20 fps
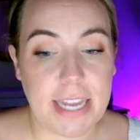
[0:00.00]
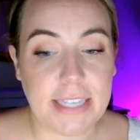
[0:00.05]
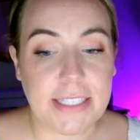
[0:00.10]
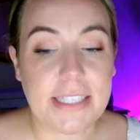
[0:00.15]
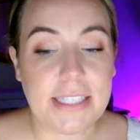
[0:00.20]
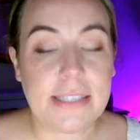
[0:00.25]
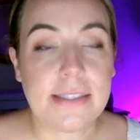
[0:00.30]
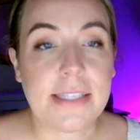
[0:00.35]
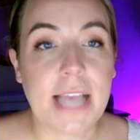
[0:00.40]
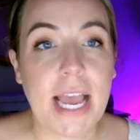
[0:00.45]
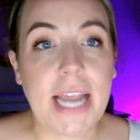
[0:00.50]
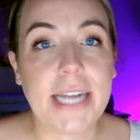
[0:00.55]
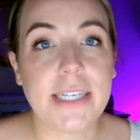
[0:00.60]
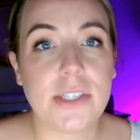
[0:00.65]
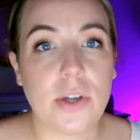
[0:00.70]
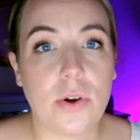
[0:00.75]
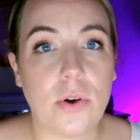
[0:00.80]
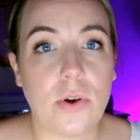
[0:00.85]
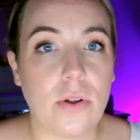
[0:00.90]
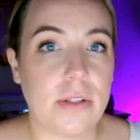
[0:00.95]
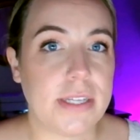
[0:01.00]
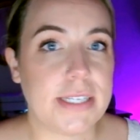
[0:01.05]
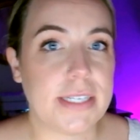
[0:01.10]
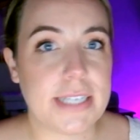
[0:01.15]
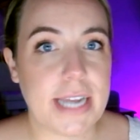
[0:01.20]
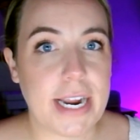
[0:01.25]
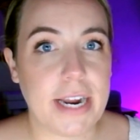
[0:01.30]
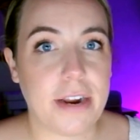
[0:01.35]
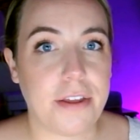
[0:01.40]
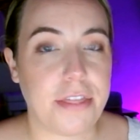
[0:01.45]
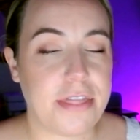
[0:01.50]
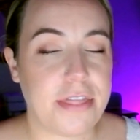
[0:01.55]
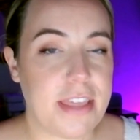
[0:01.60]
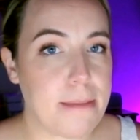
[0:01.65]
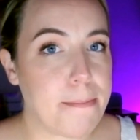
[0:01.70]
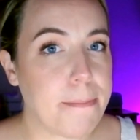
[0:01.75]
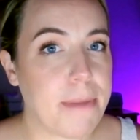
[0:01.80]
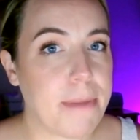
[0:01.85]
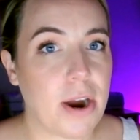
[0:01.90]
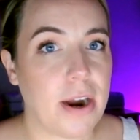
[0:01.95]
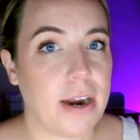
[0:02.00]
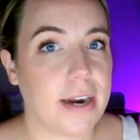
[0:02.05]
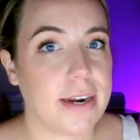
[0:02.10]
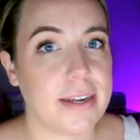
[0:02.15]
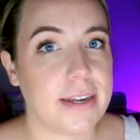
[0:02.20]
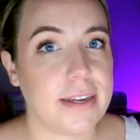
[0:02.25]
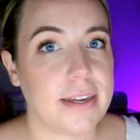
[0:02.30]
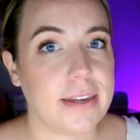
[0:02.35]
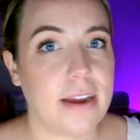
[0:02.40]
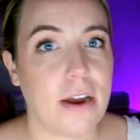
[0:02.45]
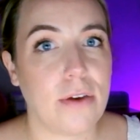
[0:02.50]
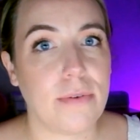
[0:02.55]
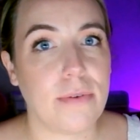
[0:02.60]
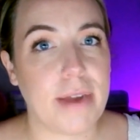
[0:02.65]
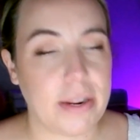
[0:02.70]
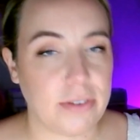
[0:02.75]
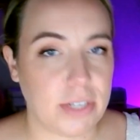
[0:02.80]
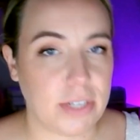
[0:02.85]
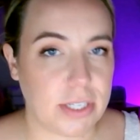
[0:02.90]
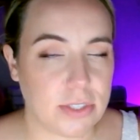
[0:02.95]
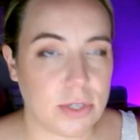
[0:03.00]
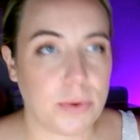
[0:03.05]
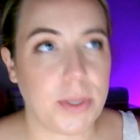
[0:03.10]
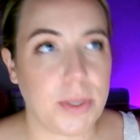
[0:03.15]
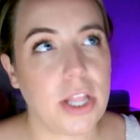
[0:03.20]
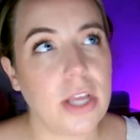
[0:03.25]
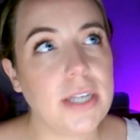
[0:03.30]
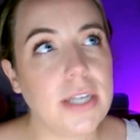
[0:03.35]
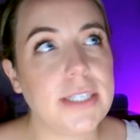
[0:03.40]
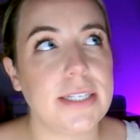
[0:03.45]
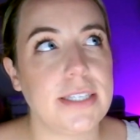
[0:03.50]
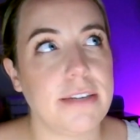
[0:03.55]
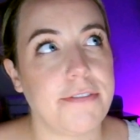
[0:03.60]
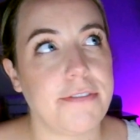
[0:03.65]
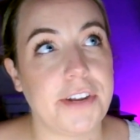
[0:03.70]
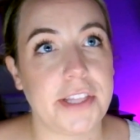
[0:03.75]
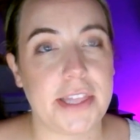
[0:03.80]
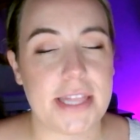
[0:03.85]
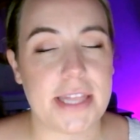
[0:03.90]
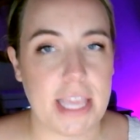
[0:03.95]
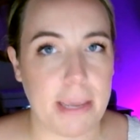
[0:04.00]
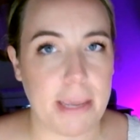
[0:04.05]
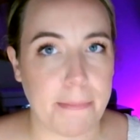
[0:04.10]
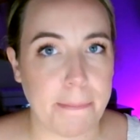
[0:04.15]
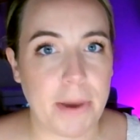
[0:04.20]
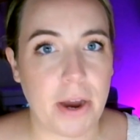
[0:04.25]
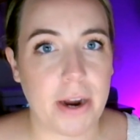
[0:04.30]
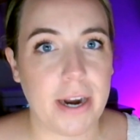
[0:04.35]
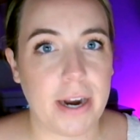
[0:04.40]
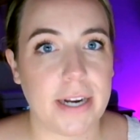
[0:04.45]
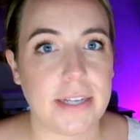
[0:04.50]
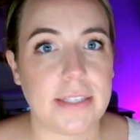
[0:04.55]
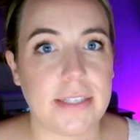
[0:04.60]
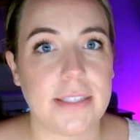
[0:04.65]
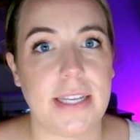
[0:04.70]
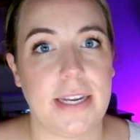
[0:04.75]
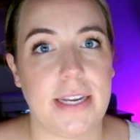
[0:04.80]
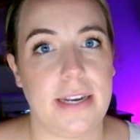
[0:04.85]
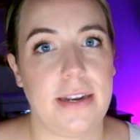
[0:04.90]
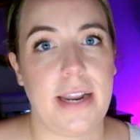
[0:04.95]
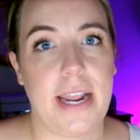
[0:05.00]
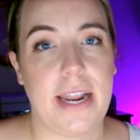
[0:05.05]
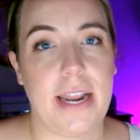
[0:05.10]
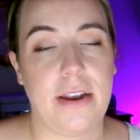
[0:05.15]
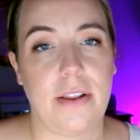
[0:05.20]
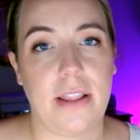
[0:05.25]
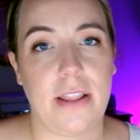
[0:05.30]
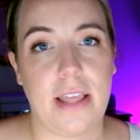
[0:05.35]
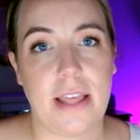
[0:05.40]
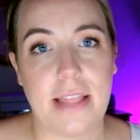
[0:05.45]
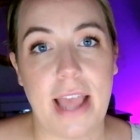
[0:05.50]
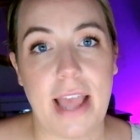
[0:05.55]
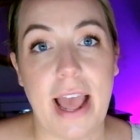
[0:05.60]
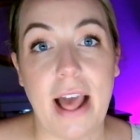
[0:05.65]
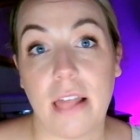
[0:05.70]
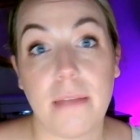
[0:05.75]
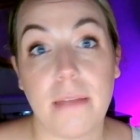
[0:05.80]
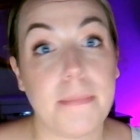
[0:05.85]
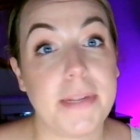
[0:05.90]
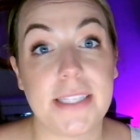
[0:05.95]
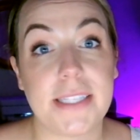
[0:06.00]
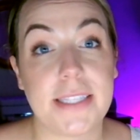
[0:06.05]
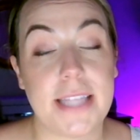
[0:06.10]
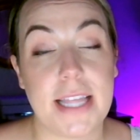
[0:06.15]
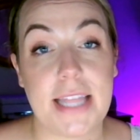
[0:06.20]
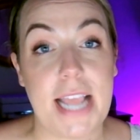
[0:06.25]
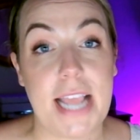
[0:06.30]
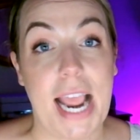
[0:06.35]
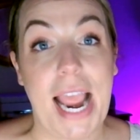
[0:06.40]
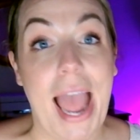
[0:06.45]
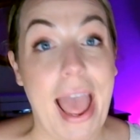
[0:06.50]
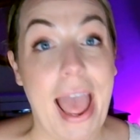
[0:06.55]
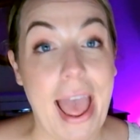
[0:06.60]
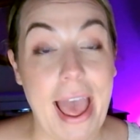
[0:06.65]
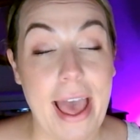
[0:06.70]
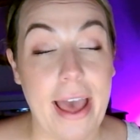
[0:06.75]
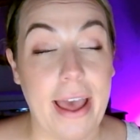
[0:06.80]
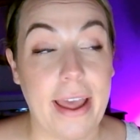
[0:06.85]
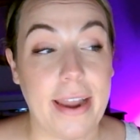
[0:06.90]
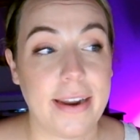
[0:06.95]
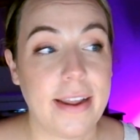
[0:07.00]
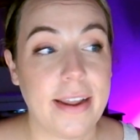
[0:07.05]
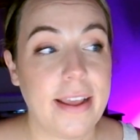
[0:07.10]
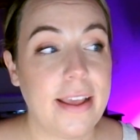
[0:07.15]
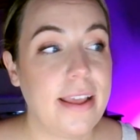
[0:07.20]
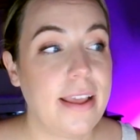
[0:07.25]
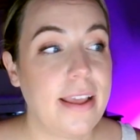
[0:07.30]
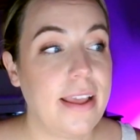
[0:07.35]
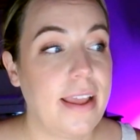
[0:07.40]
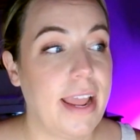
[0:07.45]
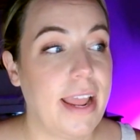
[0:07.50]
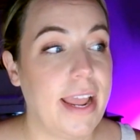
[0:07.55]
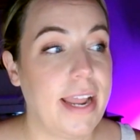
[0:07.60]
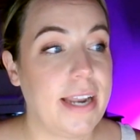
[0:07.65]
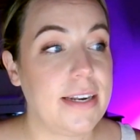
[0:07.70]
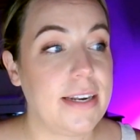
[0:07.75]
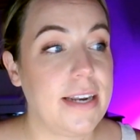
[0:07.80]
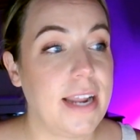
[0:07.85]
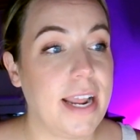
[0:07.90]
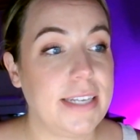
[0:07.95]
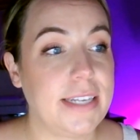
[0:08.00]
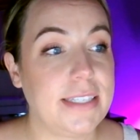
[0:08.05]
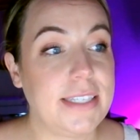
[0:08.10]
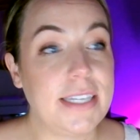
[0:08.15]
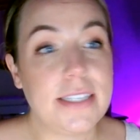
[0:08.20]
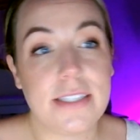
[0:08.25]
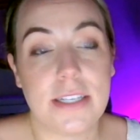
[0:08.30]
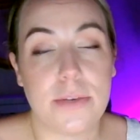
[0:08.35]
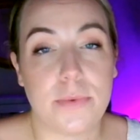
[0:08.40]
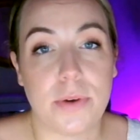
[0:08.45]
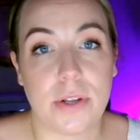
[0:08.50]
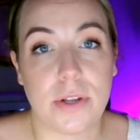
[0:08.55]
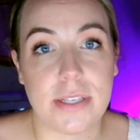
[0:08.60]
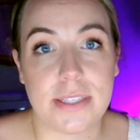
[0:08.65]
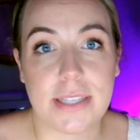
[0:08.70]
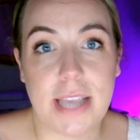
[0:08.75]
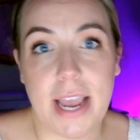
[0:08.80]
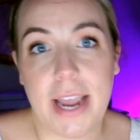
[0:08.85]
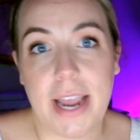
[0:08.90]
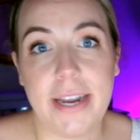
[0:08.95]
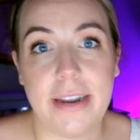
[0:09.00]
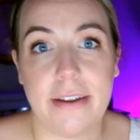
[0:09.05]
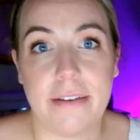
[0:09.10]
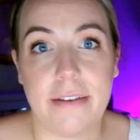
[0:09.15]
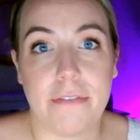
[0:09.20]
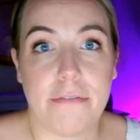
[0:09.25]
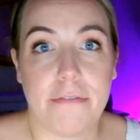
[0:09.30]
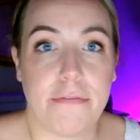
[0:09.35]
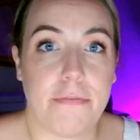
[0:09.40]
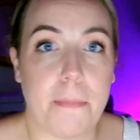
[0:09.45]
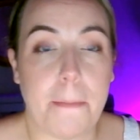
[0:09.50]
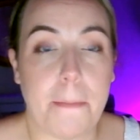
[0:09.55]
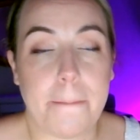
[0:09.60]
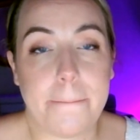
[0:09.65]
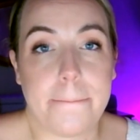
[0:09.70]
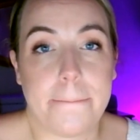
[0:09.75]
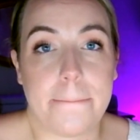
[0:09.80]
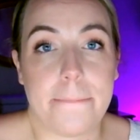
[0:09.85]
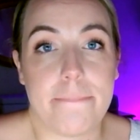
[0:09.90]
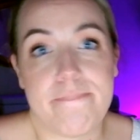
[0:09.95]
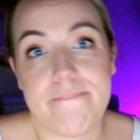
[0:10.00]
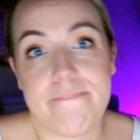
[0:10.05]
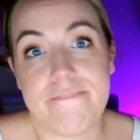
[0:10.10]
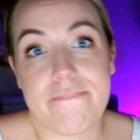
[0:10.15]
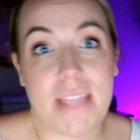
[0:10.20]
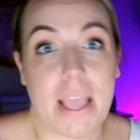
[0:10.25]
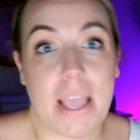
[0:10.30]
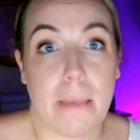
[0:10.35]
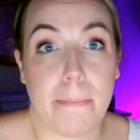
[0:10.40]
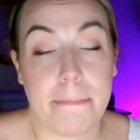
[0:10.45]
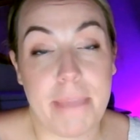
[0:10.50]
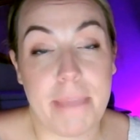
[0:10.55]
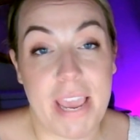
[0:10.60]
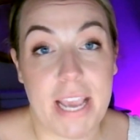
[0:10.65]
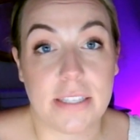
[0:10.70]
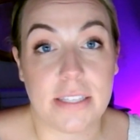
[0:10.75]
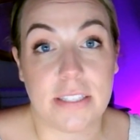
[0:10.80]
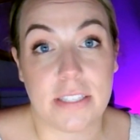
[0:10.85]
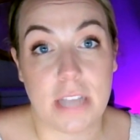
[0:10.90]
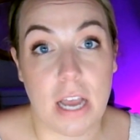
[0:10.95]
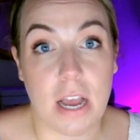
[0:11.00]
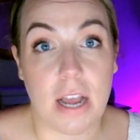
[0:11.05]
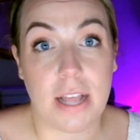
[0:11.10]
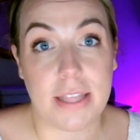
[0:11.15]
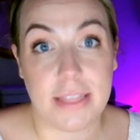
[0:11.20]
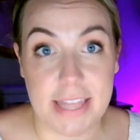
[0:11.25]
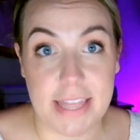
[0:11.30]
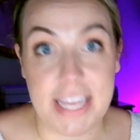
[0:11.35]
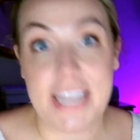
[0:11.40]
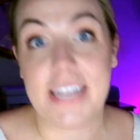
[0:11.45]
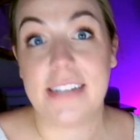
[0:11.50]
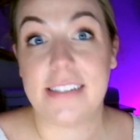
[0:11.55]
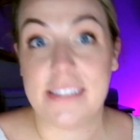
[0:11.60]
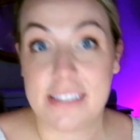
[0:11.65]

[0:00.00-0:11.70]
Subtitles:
designed a whole entire theme park around it. So we looked at different theme parks and the elements that they had. And Disney World is kind of based on this